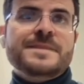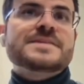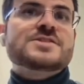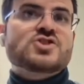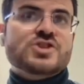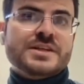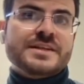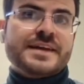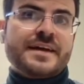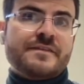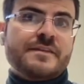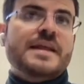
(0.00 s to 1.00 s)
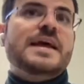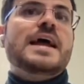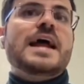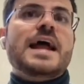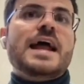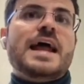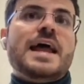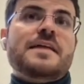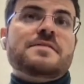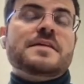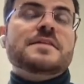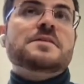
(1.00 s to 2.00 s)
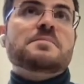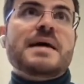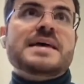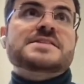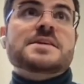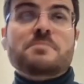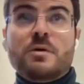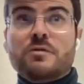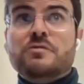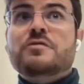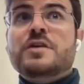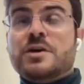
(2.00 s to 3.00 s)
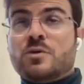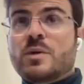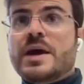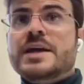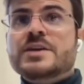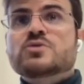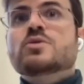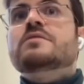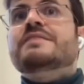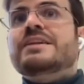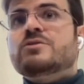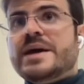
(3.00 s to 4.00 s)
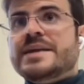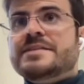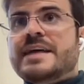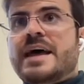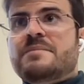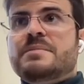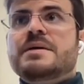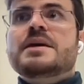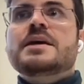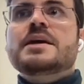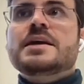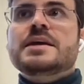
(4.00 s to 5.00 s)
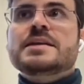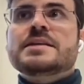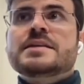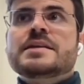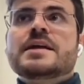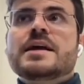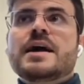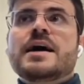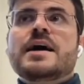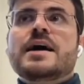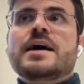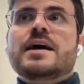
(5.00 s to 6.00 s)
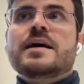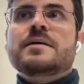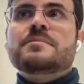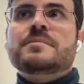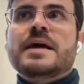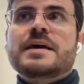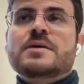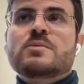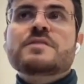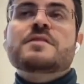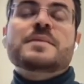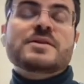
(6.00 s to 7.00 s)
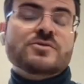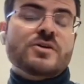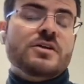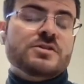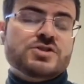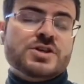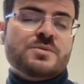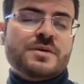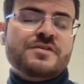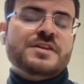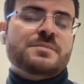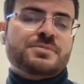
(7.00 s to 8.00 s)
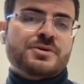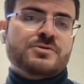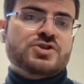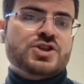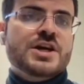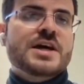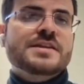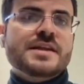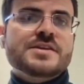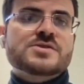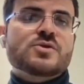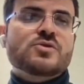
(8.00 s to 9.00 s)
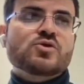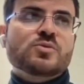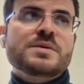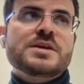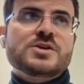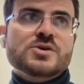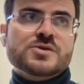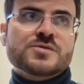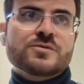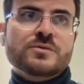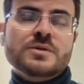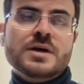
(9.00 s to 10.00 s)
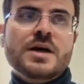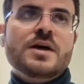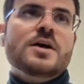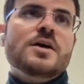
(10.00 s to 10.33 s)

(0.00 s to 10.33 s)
these children and the best and more fair way to evaluate them in with a methodology and with an approach that is going to be useful